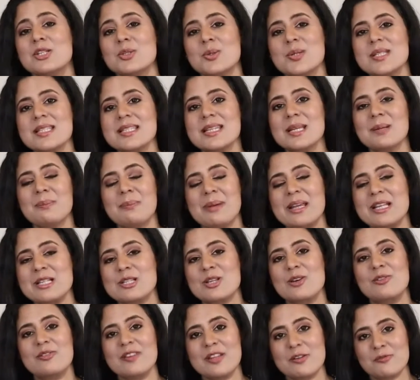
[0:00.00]
interesting
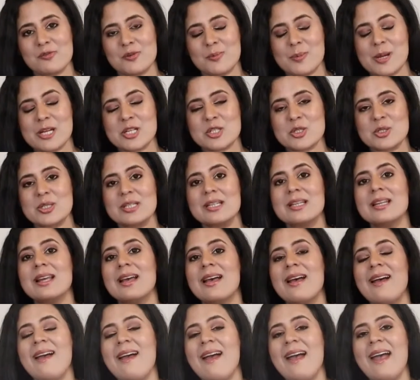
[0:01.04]
piece of information,
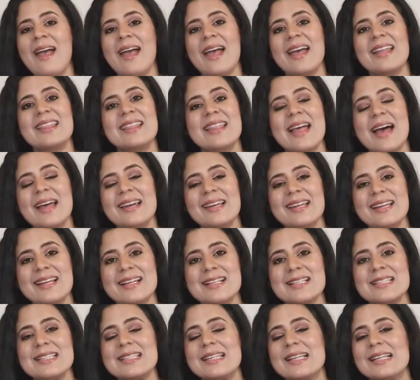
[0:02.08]
and that
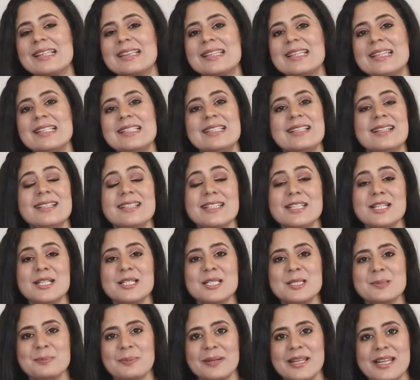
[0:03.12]
is the
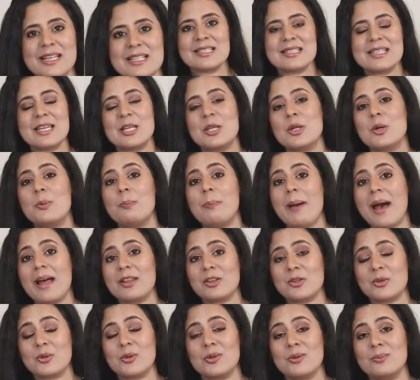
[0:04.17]
dirtiest place in your
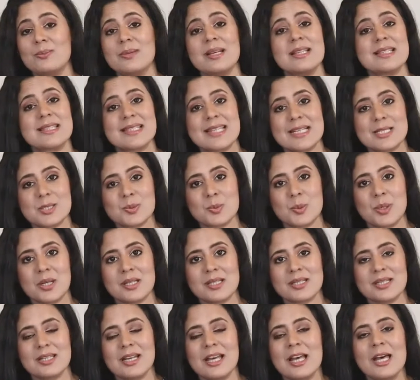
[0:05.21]
bathroom is guess
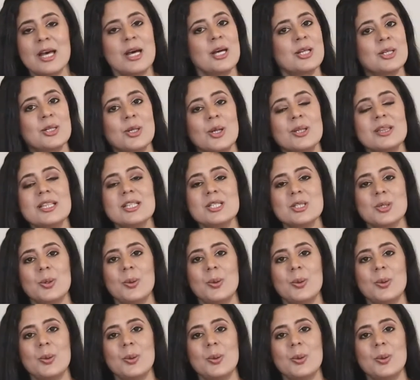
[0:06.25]
what? Not the